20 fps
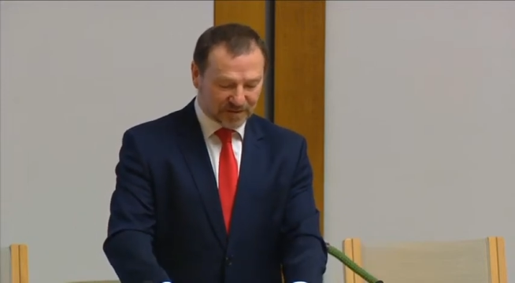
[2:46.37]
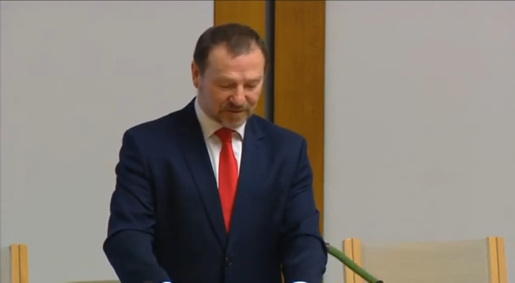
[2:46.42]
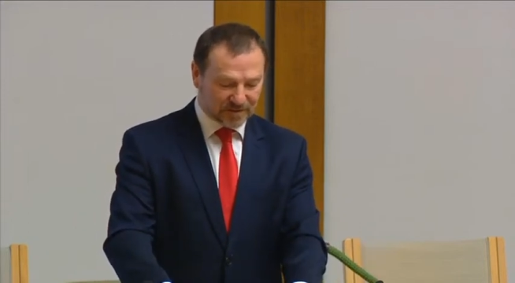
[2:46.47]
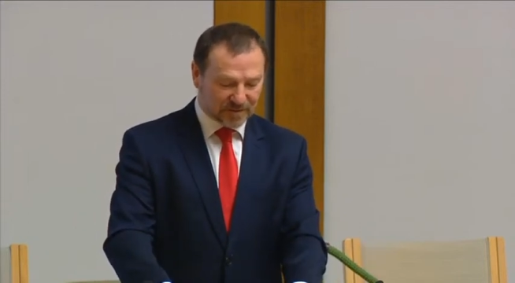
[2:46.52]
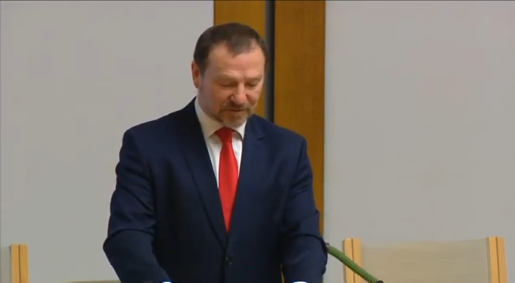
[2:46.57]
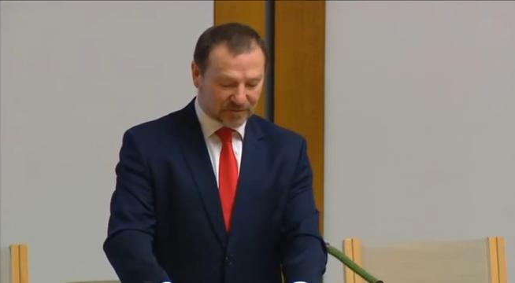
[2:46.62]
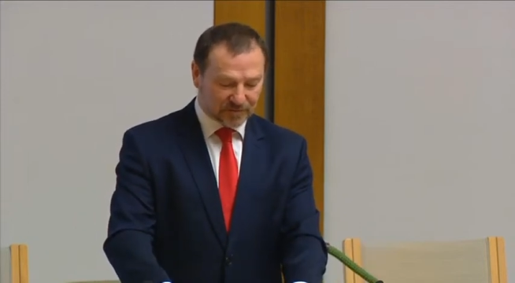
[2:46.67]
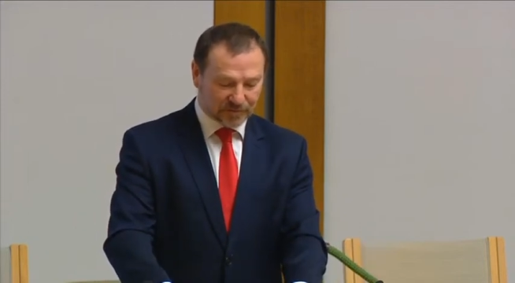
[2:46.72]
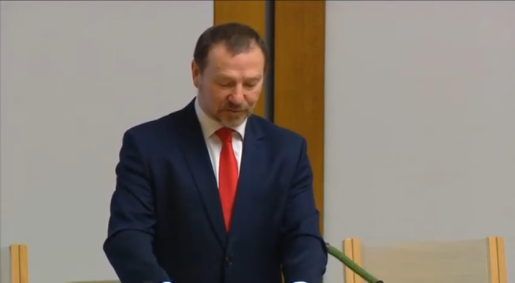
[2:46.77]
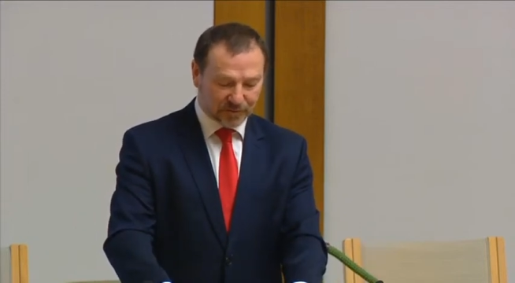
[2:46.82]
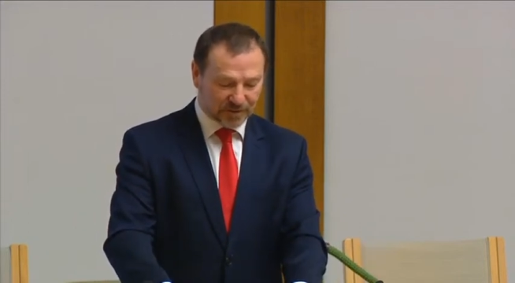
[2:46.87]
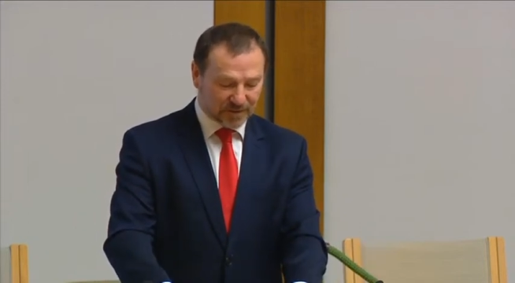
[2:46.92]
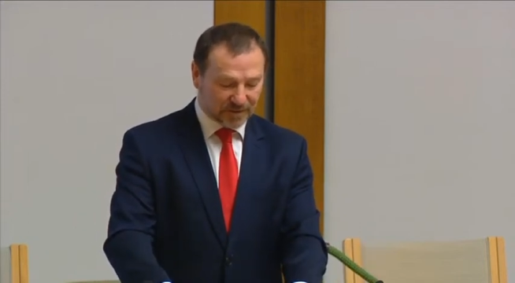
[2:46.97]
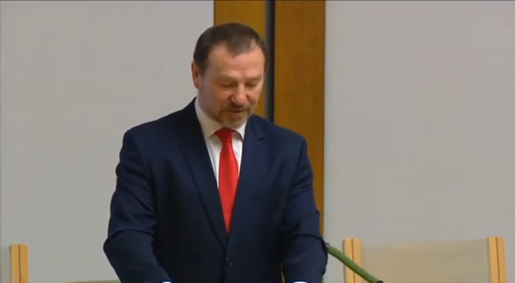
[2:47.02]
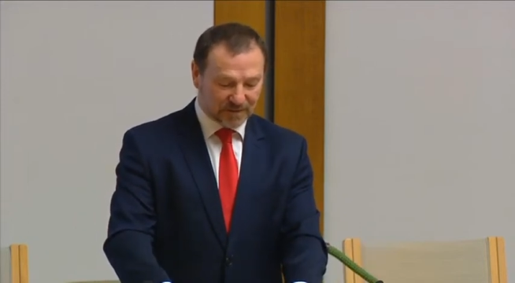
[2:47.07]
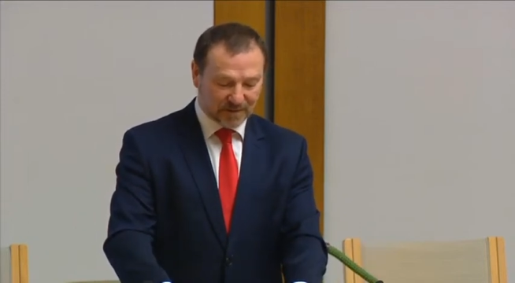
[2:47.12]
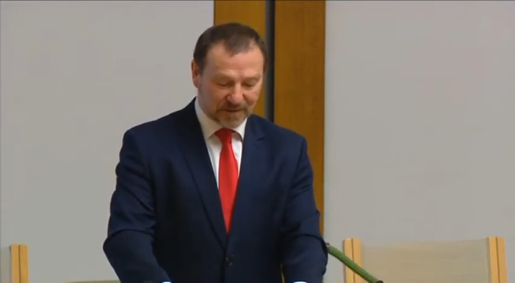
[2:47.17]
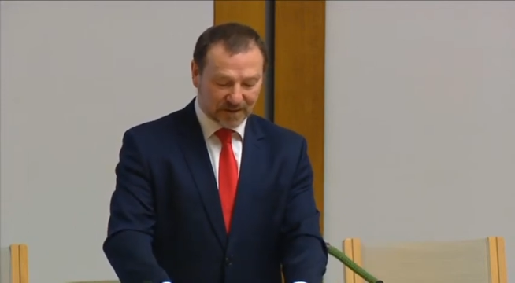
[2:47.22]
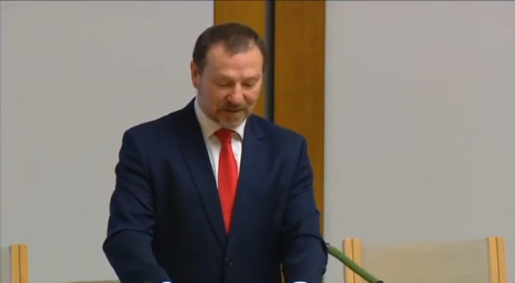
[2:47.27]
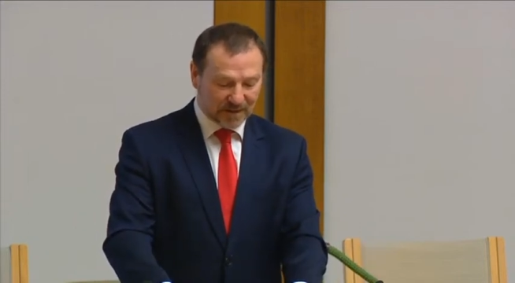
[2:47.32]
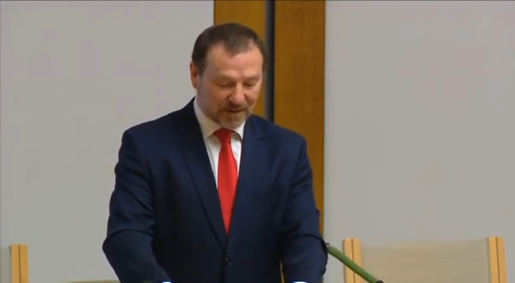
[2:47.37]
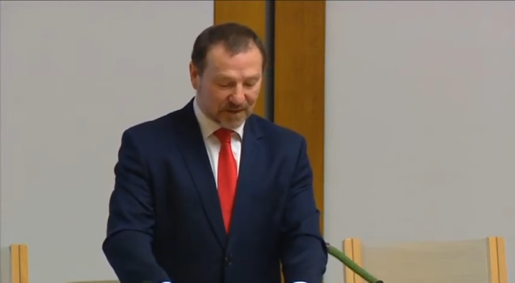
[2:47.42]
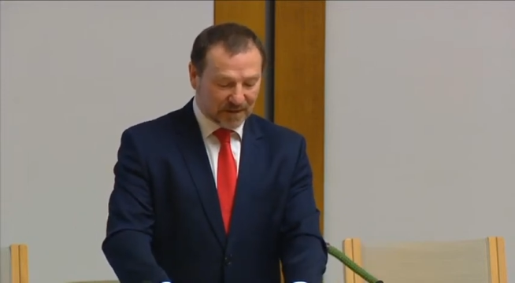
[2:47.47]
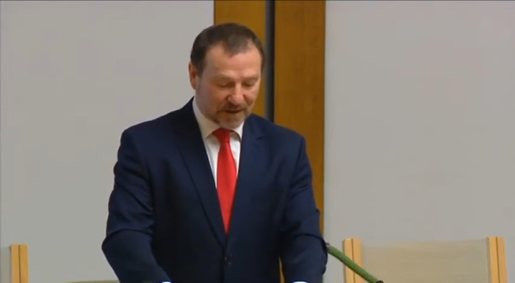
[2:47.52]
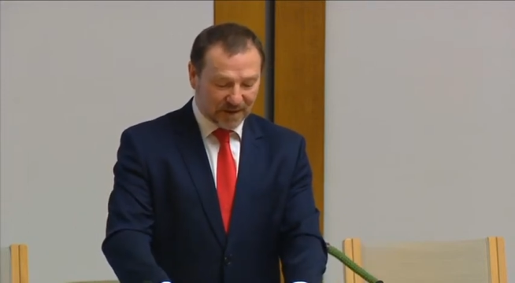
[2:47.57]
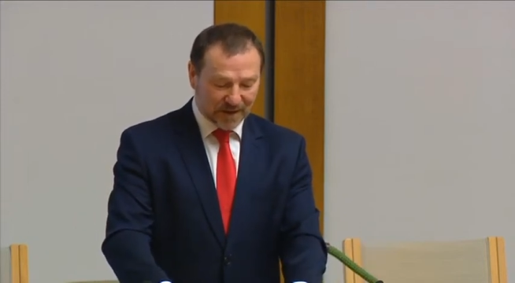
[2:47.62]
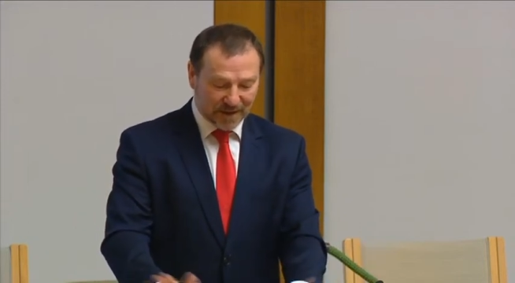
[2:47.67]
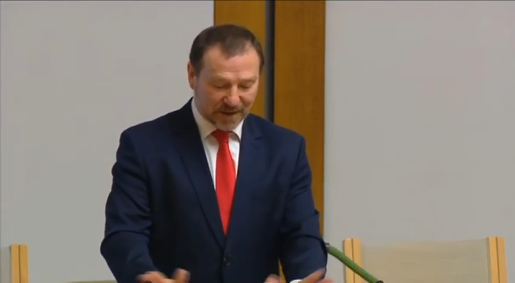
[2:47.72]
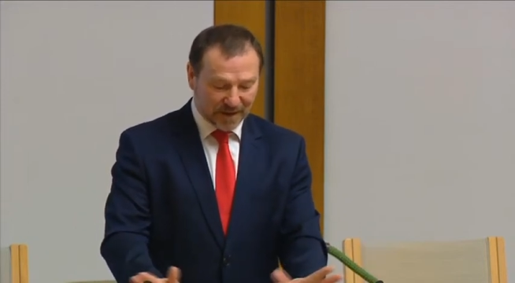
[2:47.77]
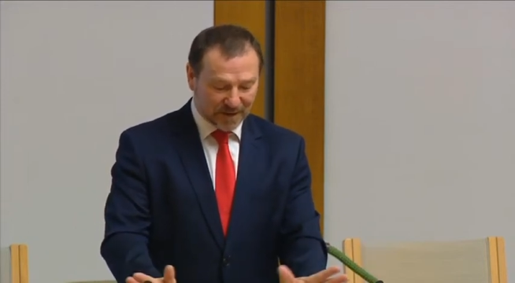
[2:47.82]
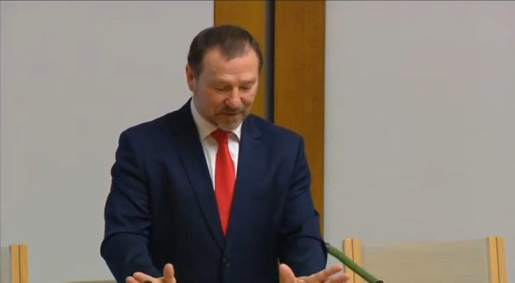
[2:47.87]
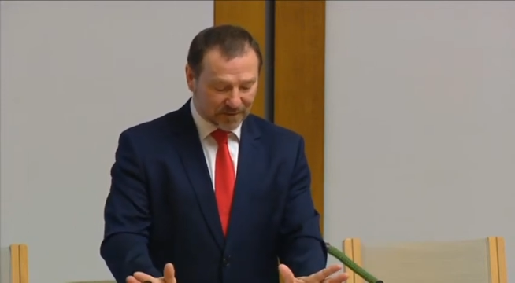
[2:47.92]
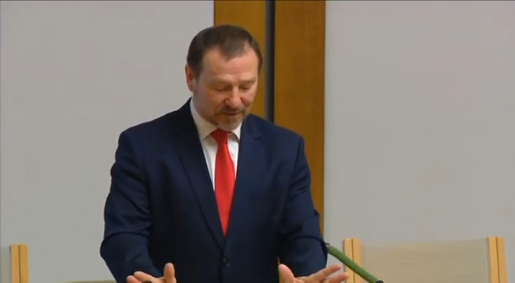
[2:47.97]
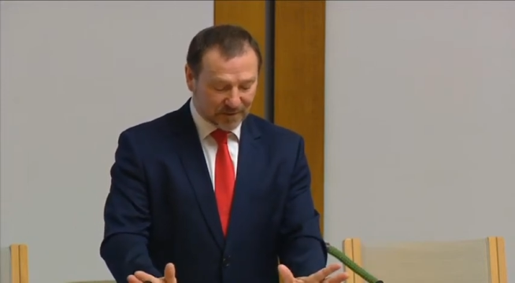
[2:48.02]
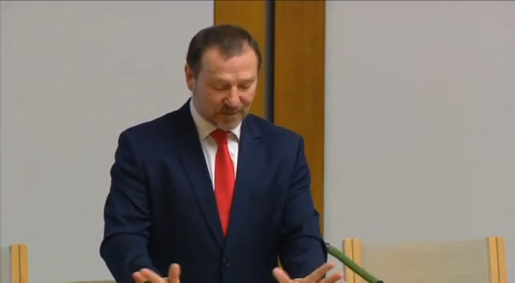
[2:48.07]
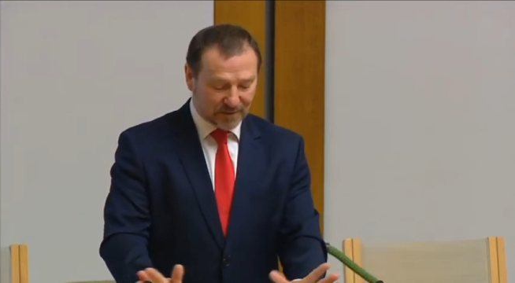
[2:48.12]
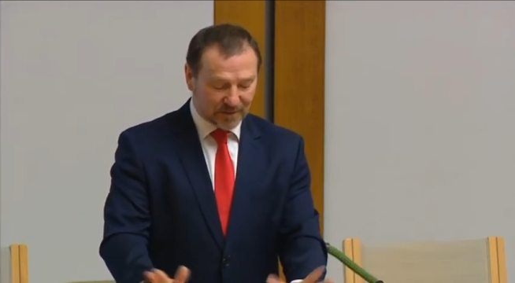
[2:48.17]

destroyed. And